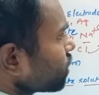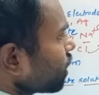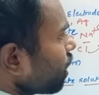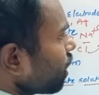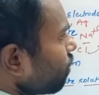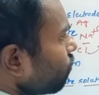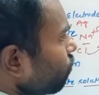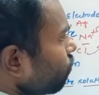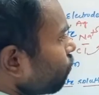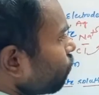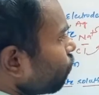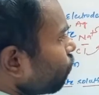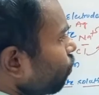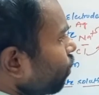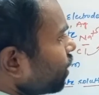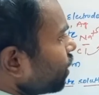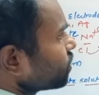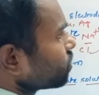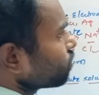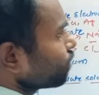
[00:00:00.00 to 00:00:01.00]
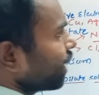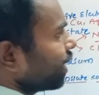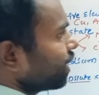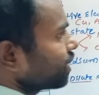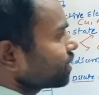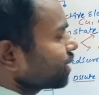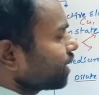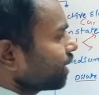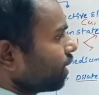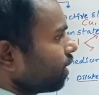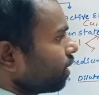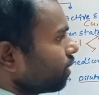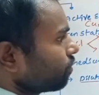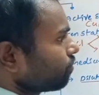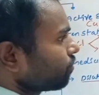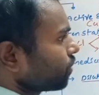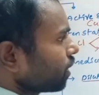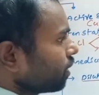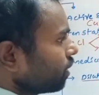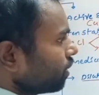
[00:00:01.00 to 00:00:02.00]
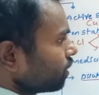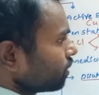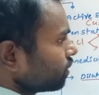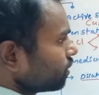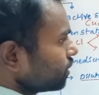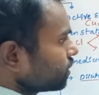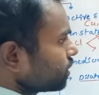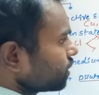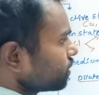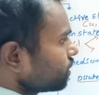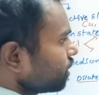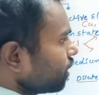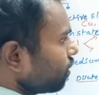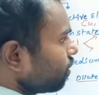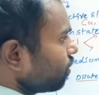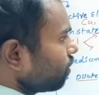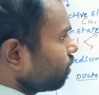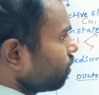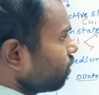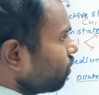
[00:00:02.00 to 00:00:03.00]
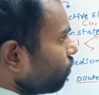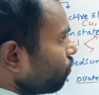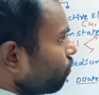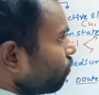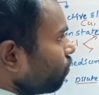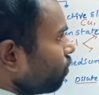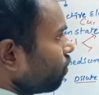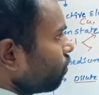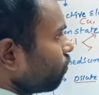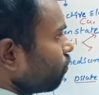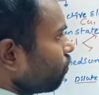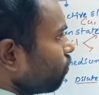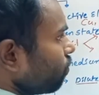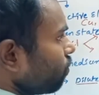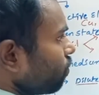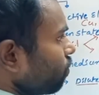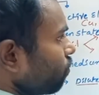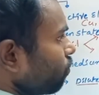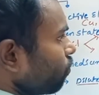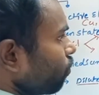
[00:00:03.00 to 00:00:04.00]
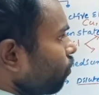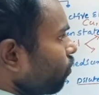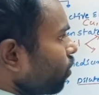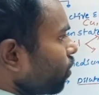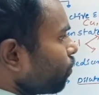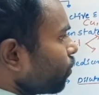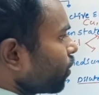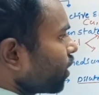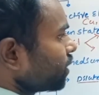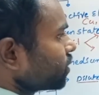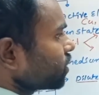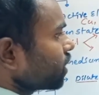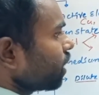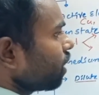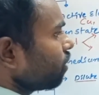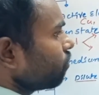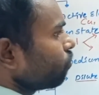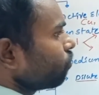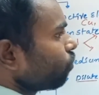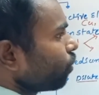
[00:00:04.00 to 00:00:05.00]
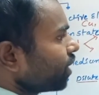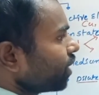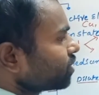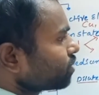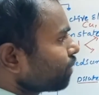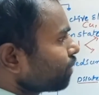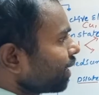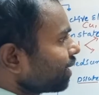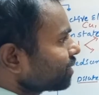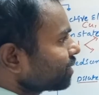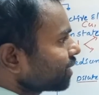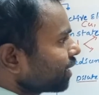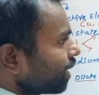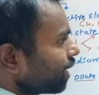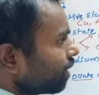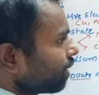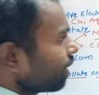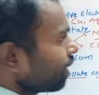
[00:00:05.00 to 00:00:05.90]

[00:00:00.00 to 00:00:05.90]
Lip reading: of OH minus ion. This is the over potential of OH minus ion,